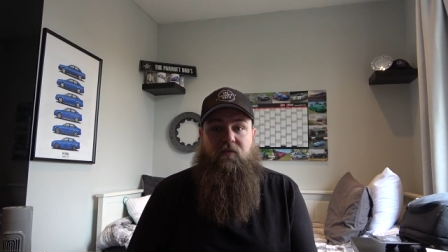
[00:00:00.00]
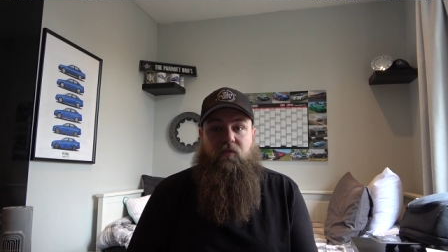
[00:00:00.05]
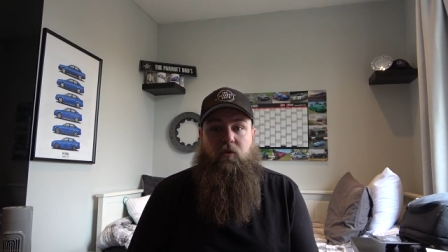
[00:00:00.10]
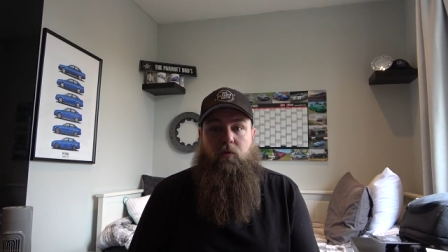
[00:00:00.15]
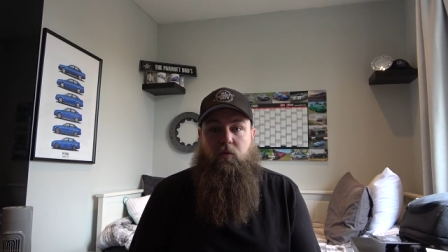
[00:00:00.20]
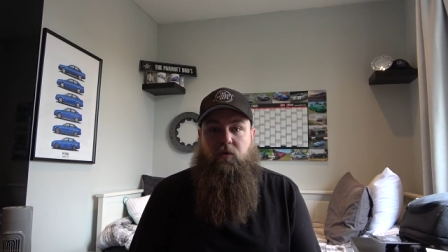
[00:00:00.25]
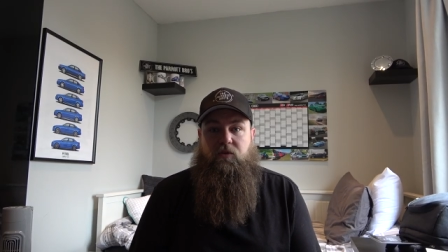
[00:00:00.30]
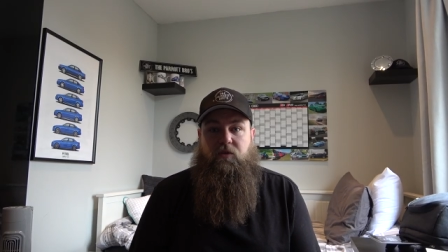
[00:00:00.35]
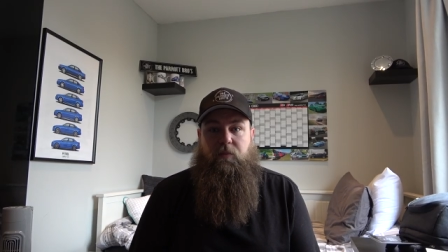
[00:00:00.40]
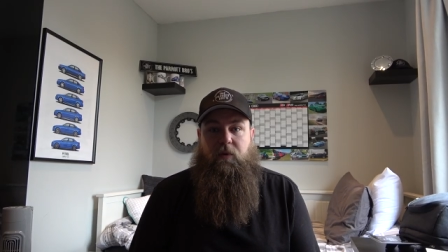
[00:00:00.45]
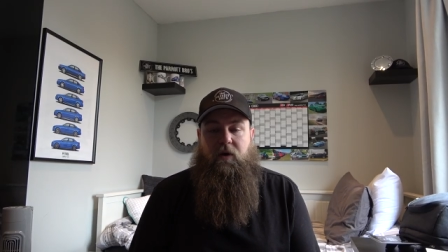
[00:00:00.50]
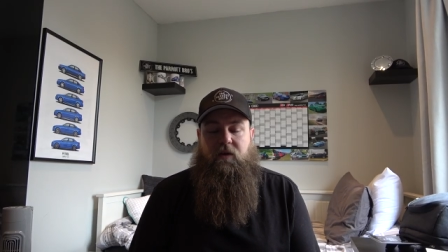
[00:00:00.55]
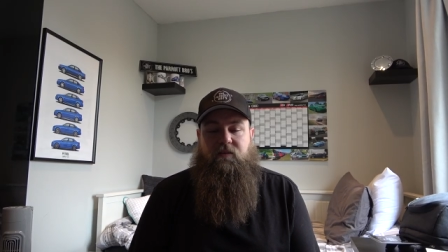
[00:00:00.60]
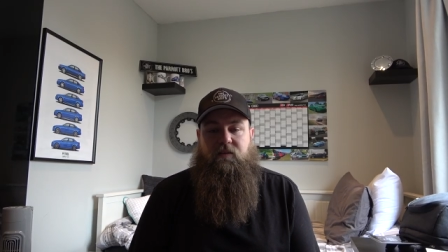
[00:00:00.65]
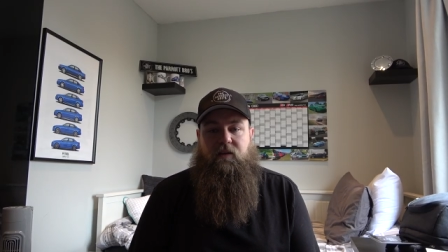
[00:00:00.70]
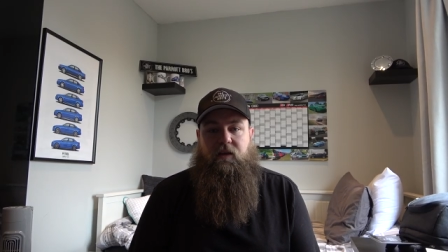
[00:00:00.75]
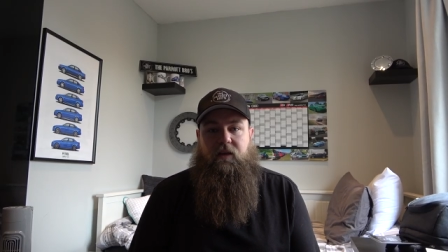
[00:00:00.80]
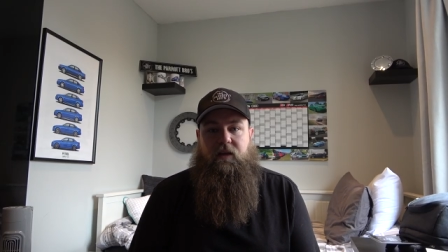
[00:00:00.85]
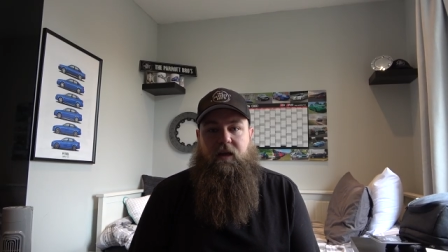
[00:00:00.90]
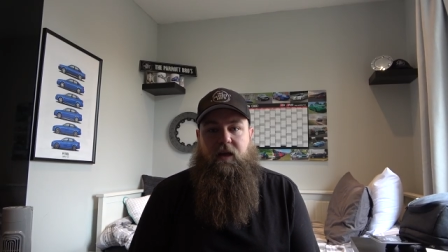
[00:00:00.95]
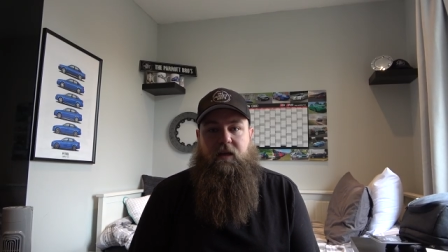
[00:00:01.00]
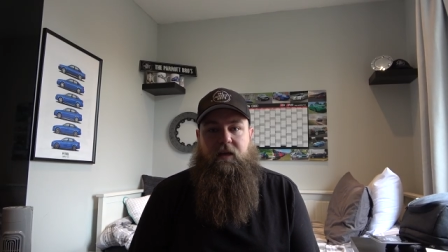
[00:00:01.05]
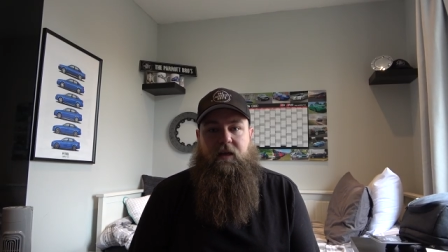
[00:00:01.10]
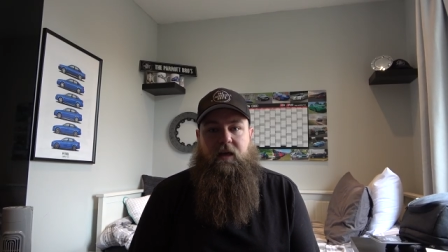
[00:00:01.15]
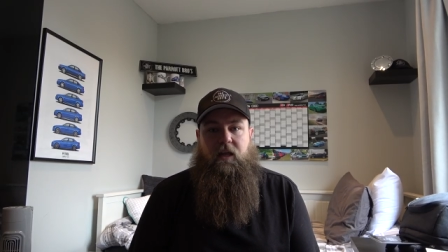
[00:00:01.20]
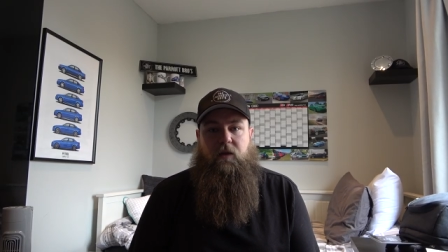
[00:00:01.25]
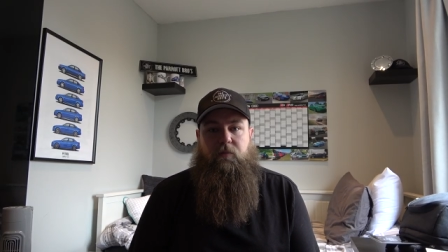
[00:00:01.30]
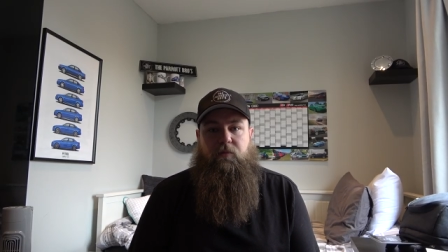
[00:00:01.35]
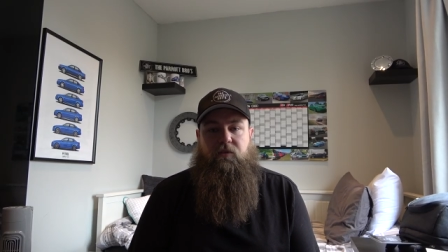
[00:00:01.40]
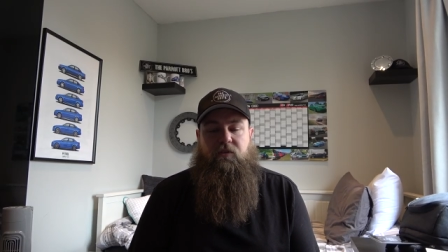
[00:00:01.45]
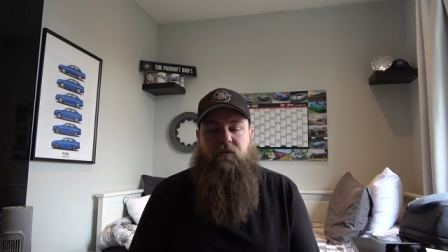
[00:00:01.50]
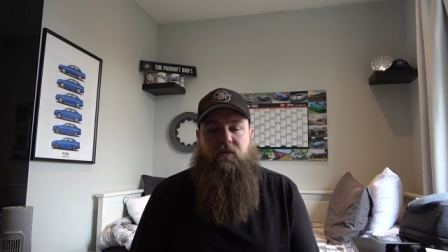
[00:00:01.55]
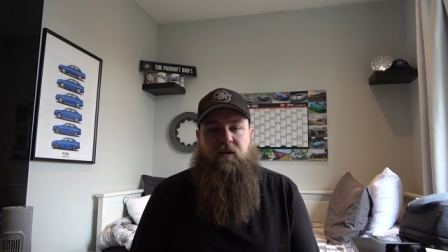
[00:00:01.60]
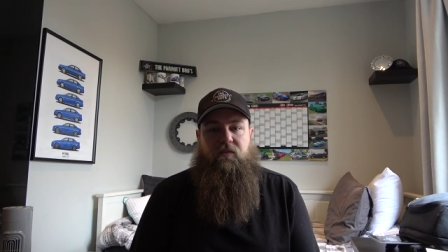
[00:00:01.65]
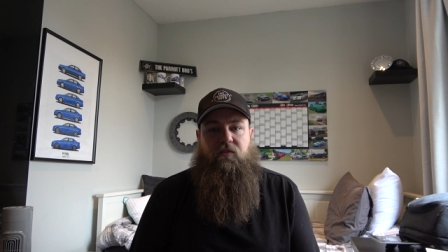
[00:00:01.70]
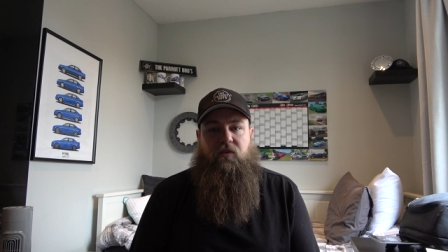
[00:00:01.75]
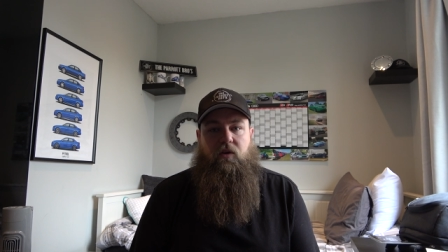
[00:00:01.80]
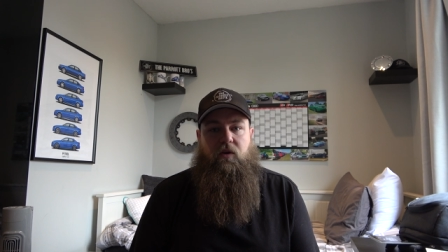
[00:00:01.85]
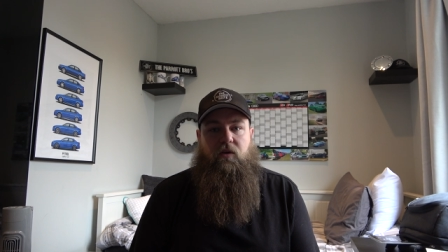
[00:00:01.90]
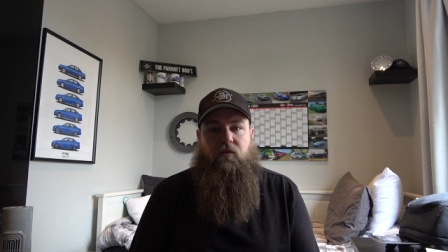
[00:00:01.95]
if you were to buy second-hand calipers, you
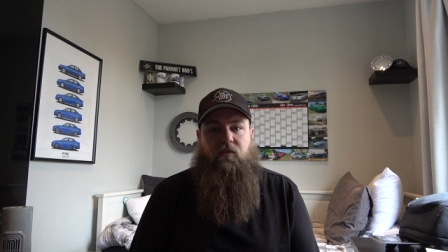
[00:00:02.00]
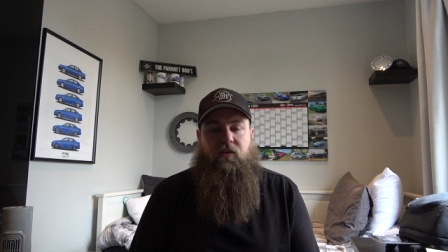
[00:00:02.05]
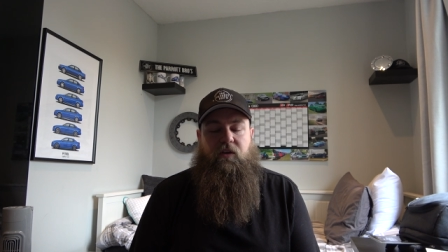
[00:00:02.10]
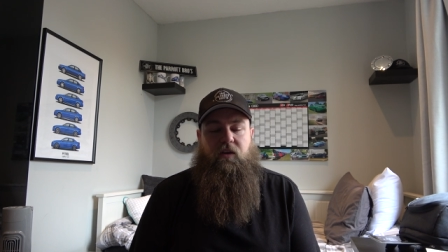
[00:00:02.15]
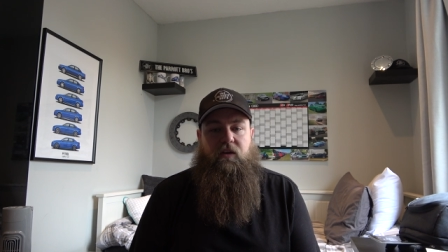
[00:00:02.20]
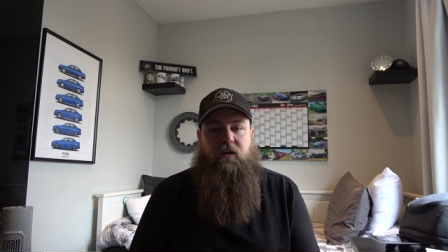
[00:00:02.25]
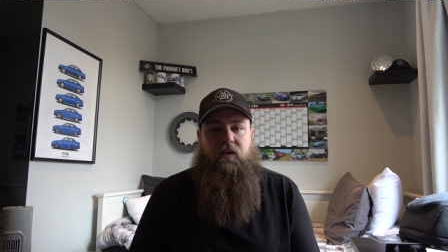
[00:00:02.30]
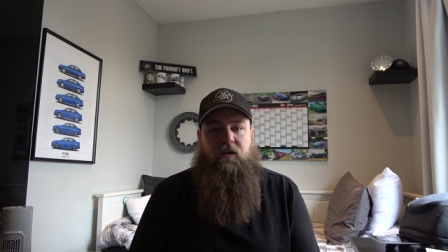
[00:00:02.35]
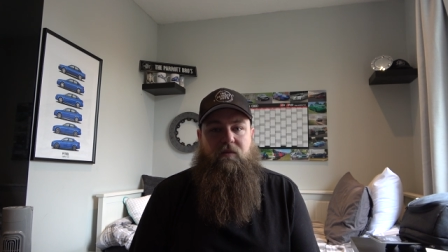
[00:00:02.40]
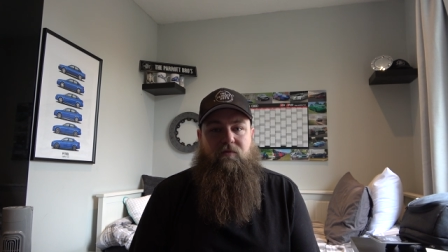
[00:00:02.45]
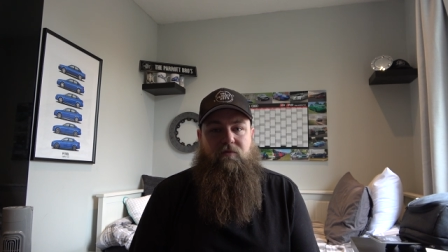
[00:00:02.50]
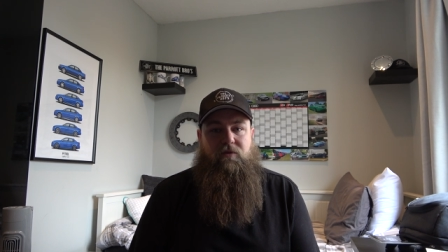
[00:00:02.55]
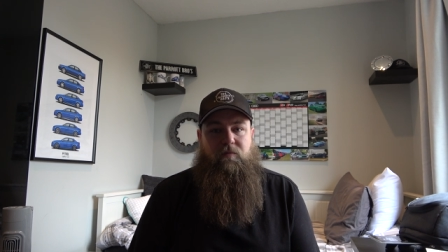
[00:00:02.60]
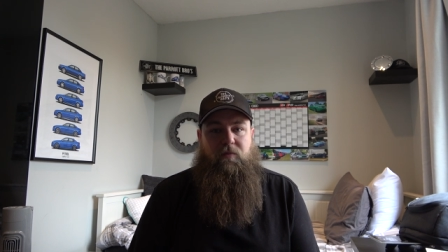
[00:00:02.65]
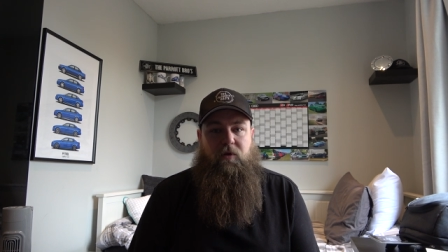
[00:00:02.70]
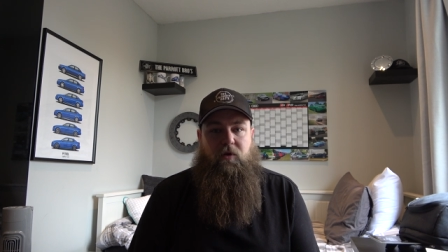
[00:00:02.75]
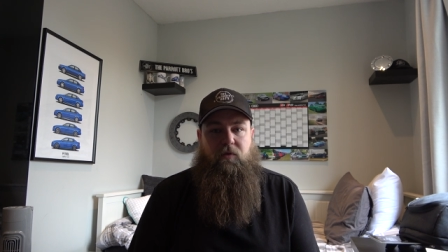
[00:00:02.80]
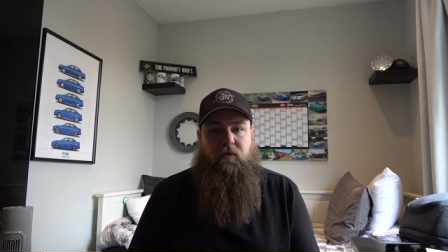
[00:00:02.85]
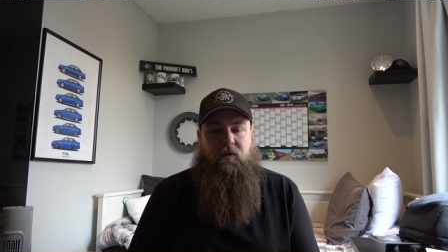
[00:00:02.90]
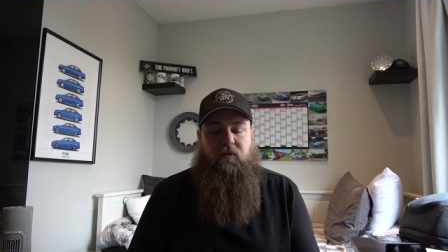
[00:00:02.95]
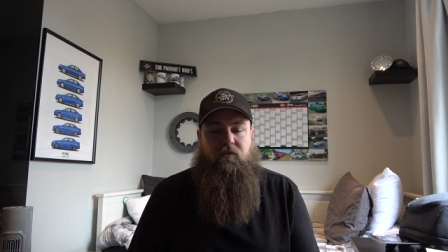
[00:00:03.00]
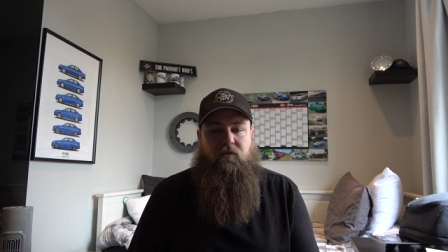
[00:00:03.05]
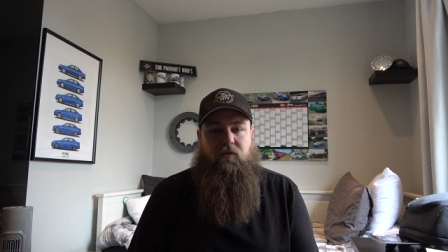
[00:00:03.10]
never know if they're going to need rebuilding.